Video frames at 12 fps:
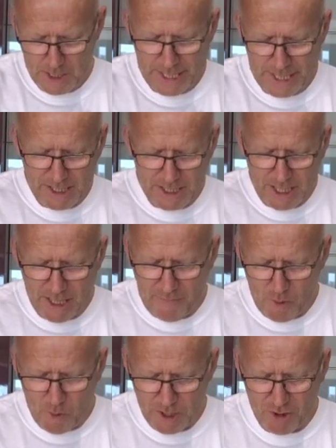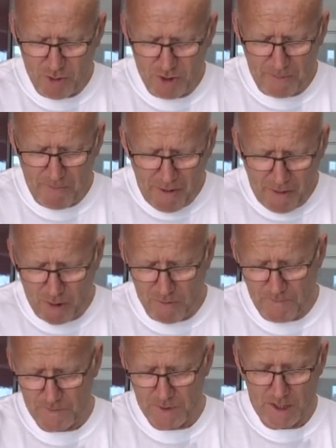As I said, if you want to use a
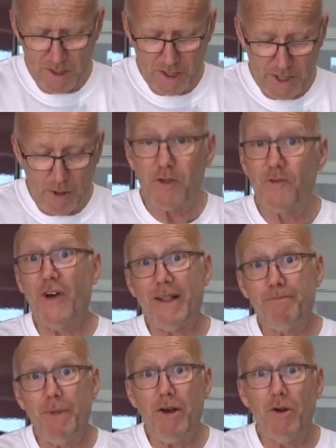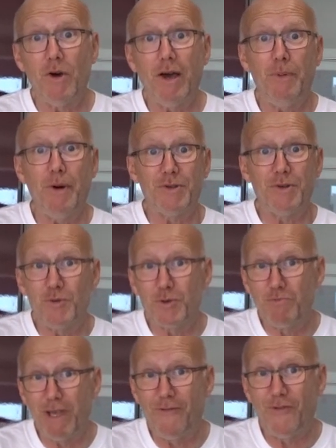marrow, those fat marrow, how about those
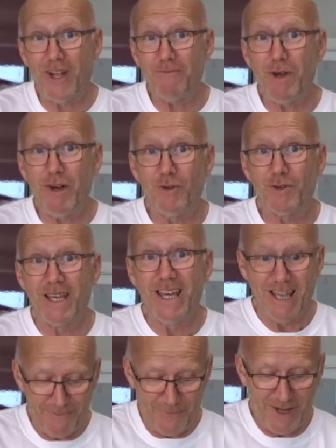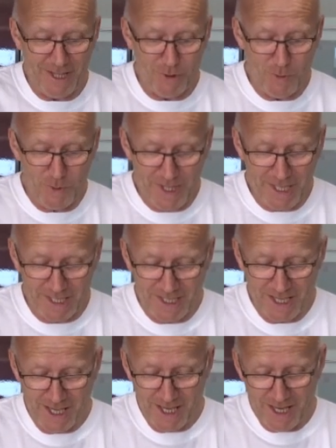big fat marrows and fill it all with
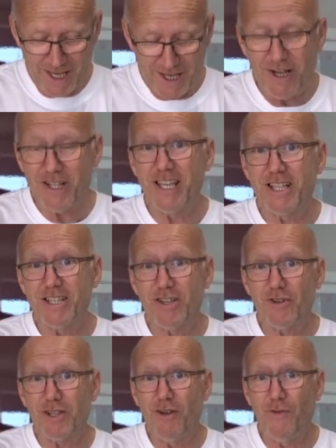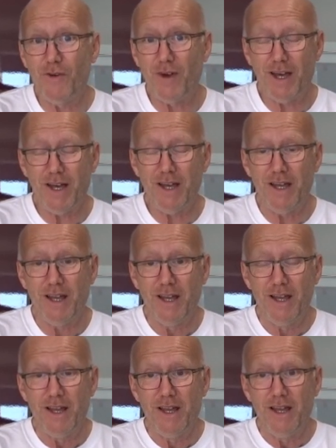this? Cut it sort of, uh,
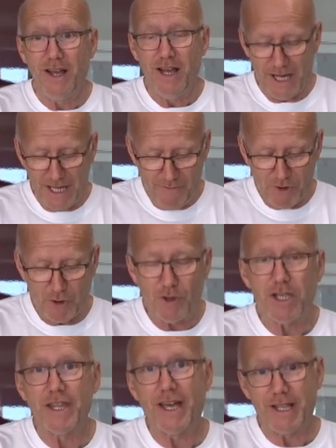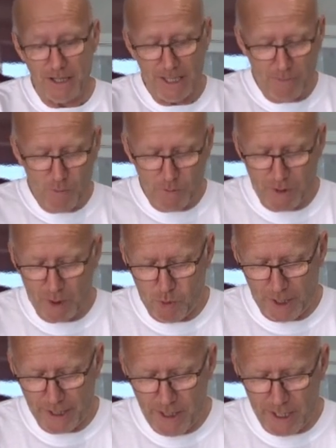I never thought of that. That would be
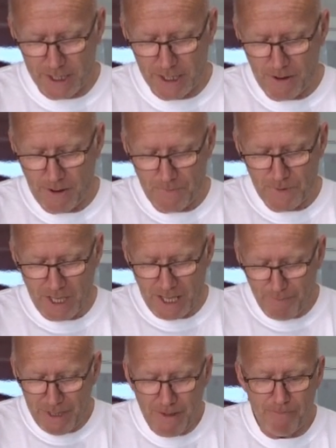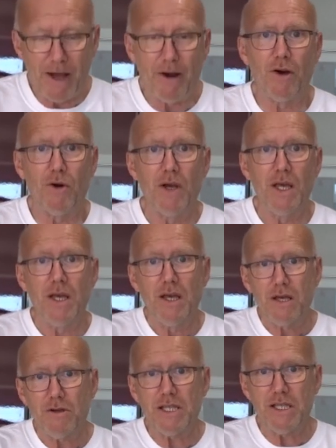quite nice. A big marrow.
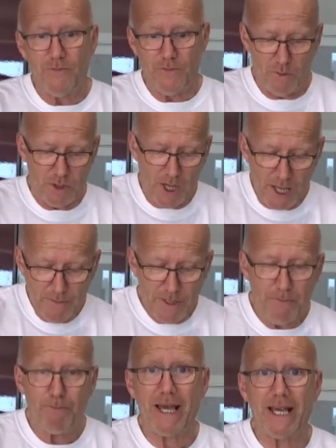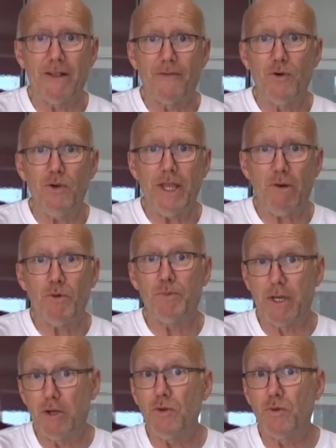Cut it a few times and pack it full. That would
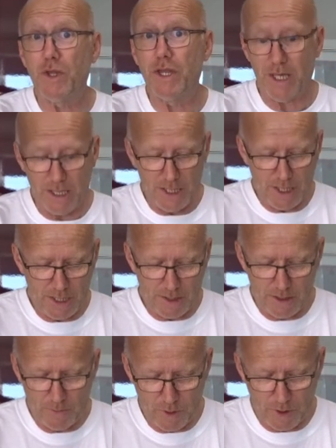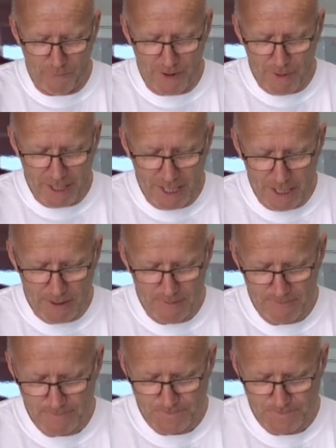be good with the, uh, with the family, eh?